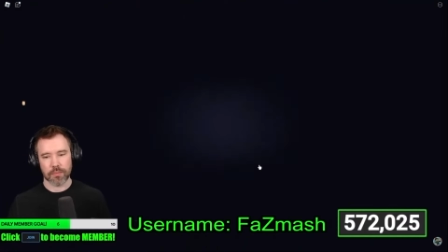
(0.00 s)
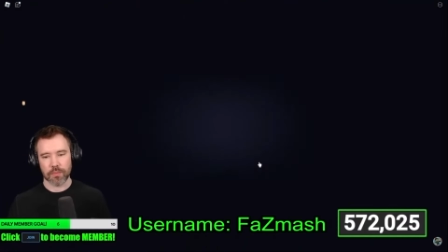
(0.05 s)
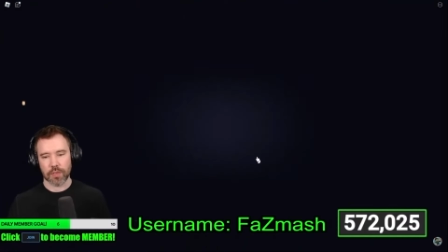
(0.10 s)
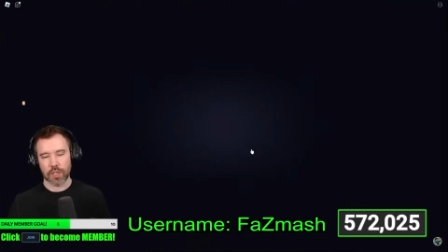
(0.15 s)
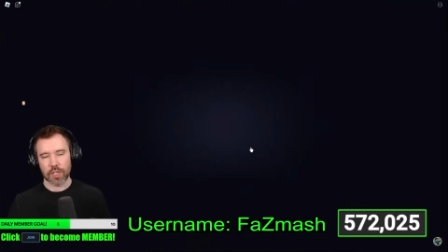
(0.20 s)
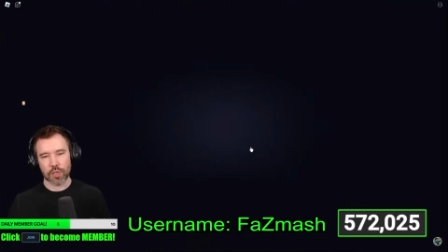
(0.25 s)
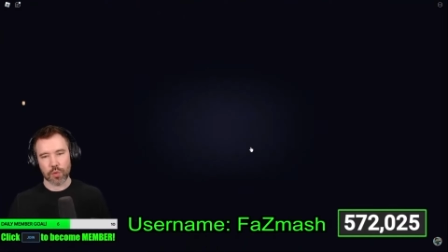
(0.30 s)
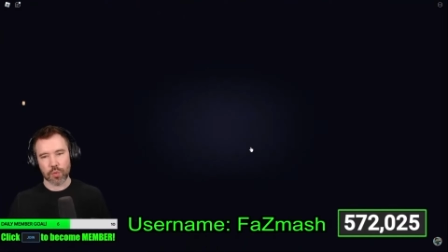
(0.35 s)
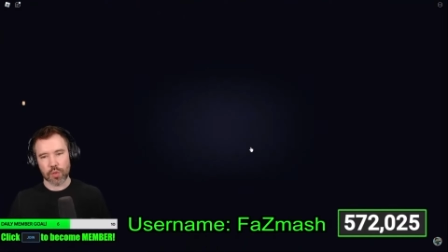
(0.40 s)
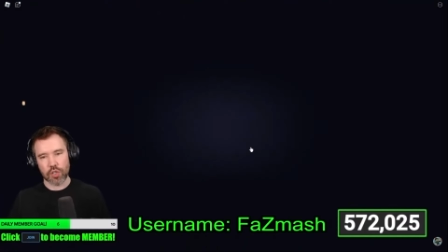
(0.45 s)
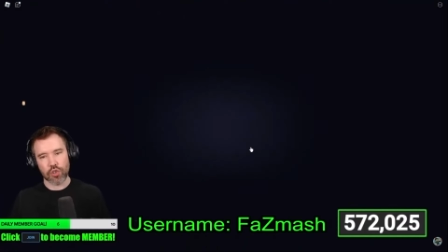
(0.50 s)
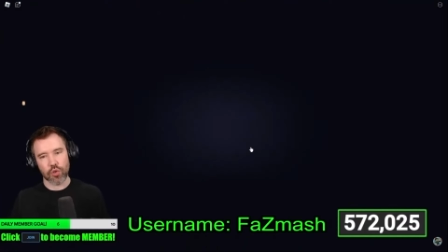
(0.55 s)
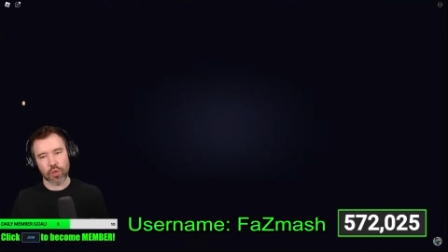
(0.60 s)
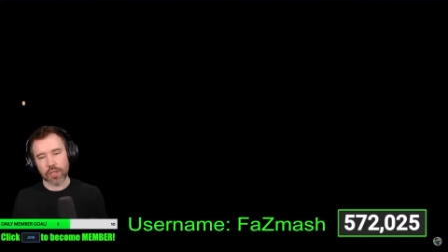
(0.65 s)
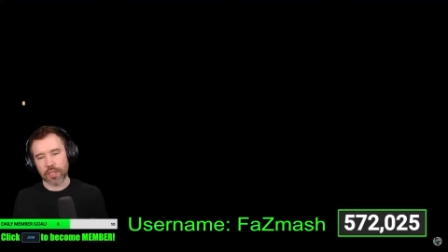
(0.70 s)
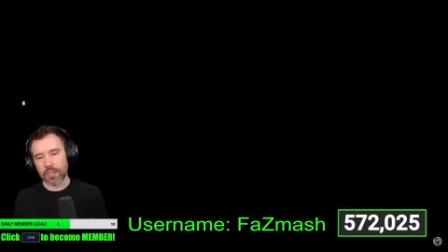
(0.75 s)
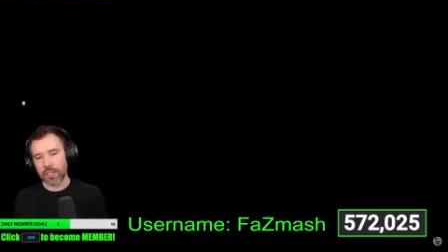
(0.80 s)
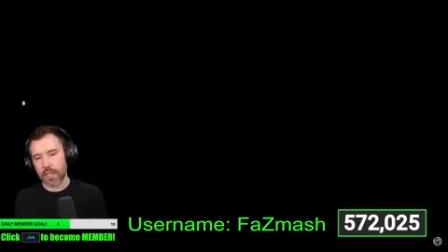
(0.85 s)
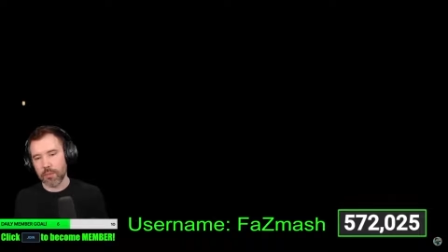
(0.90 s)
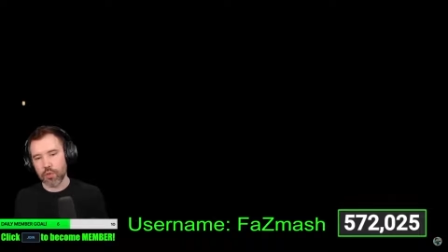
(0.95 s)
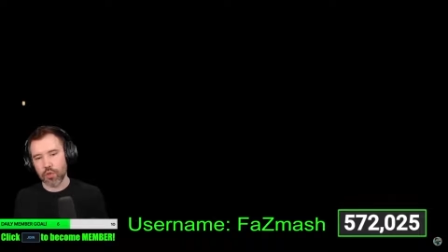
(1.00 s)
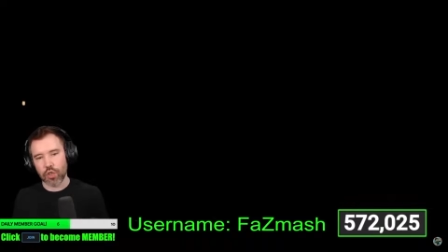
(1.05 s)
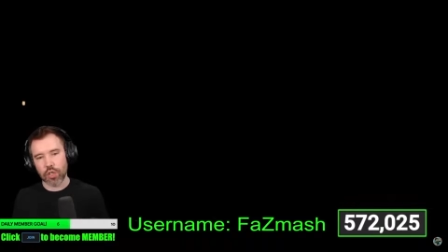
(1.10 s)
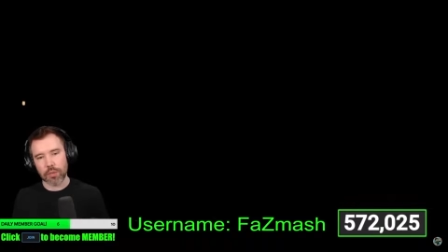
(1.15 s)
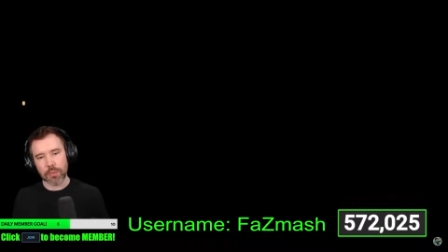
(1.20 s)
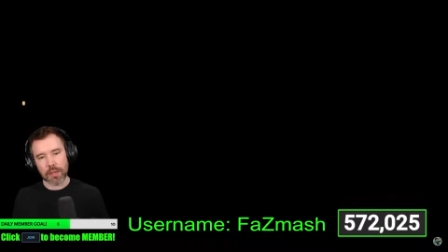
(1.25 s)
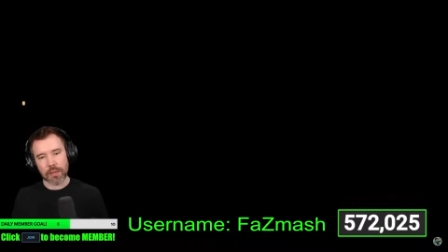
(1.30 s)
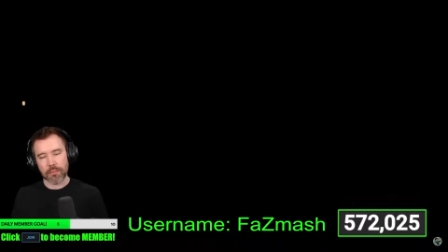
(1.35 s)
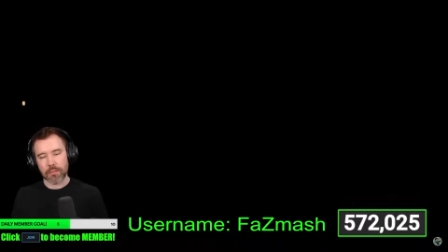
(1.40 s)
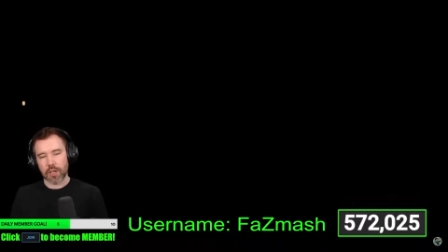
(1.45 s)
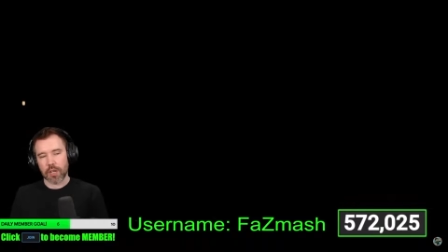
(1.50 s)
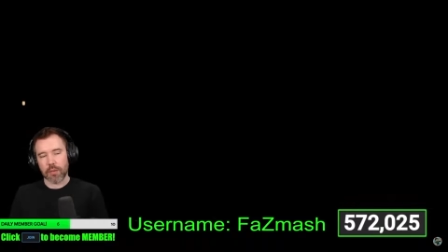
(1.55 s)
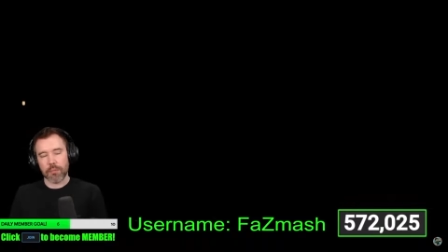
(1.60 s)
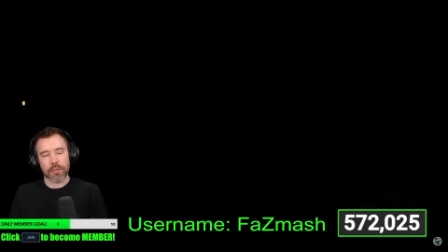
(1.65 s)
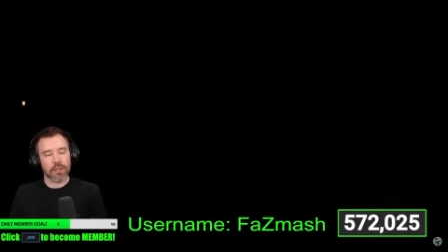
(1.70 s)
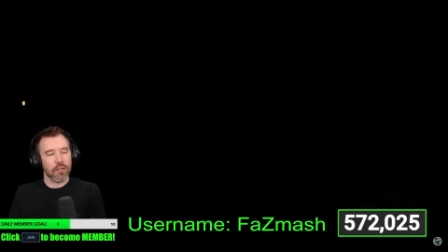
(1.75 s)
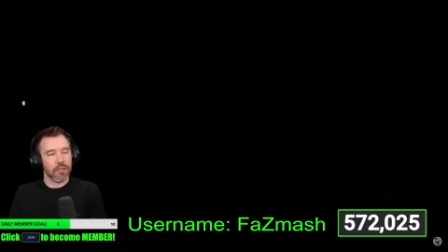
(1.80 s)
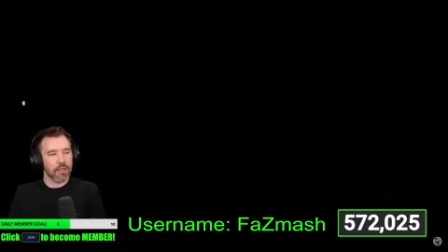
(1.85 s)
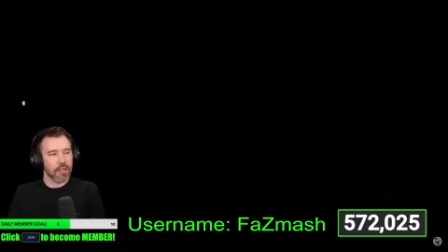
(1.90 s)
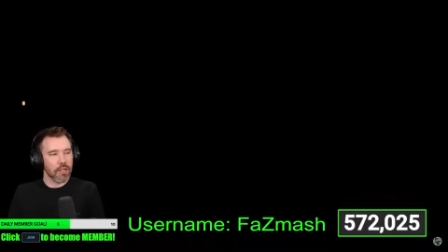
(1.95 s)
You guys want to join? Come join me. Come
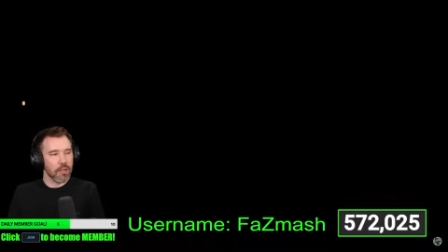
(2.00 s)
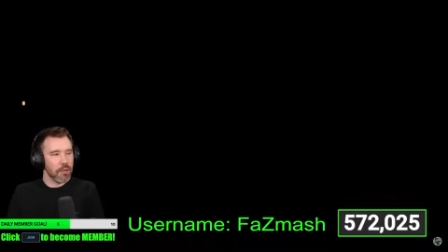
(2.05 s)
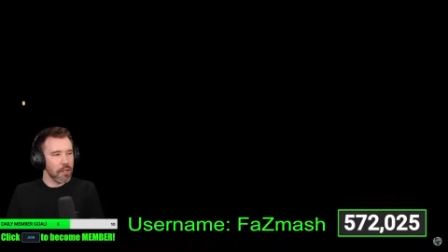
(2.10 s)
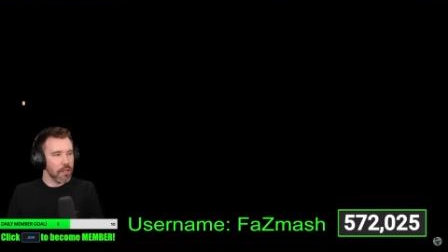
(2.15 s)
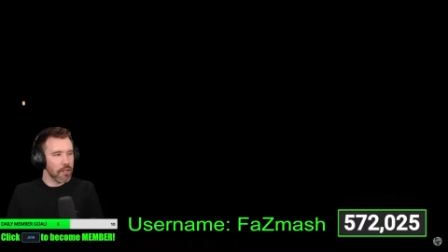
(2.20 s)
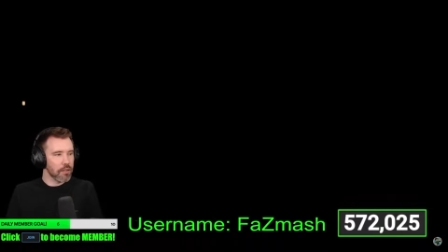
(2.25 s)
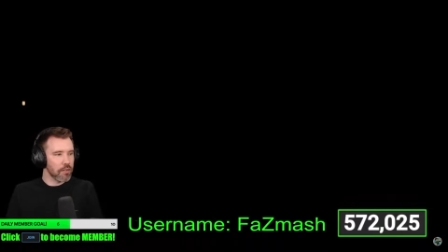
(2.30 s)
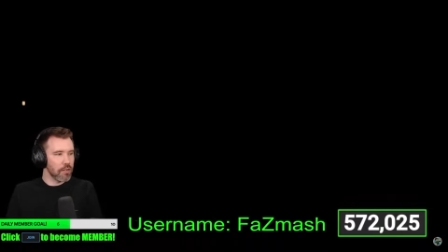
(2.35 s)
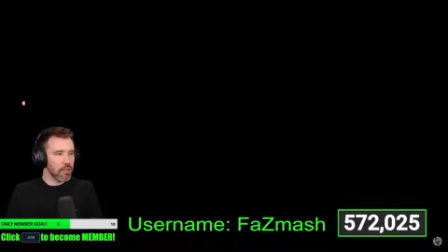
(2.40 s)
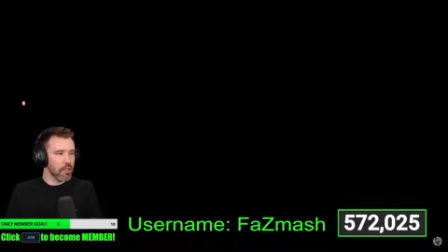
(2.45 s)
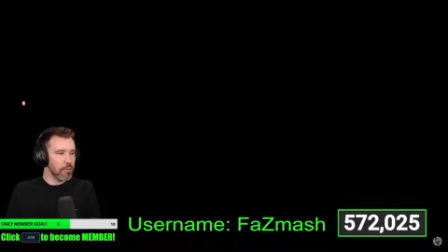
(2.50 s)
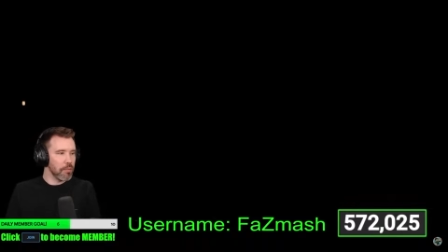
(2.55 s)
click the uh, click the